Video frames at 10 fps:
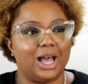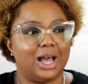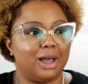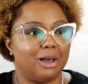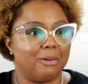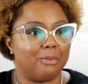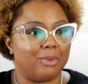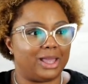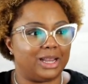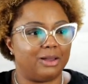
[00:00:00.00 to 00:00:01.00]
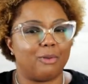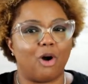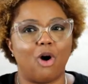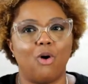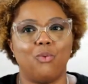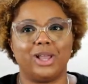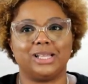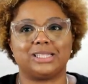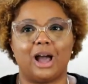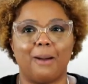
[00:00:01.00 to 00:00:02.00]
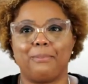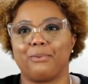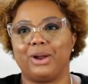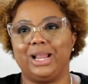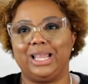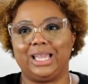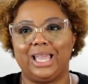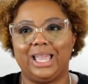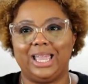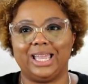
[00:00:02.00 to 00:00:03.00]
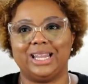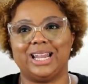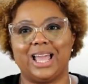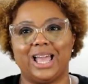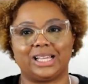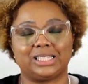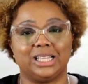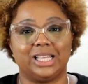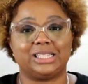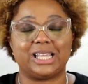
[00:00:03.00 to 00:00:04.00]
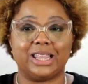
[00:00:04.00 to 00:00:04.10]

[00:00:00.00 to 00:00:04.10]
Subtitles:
and him always operating in excellence.